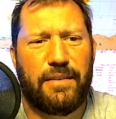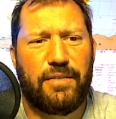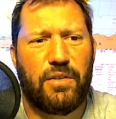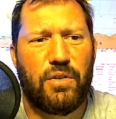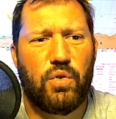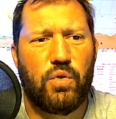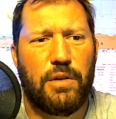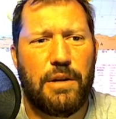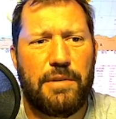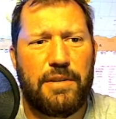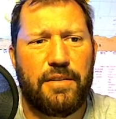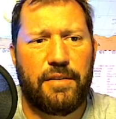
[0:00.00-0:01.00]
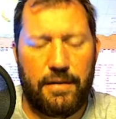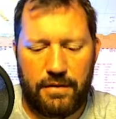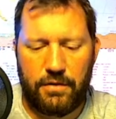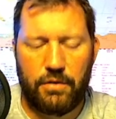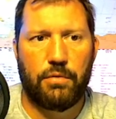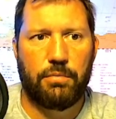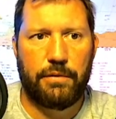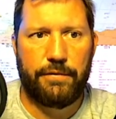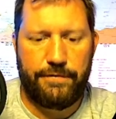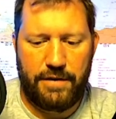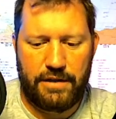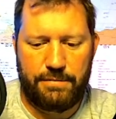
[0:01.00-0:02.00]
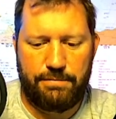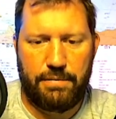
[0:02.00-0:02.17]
so let me just hit the old refresh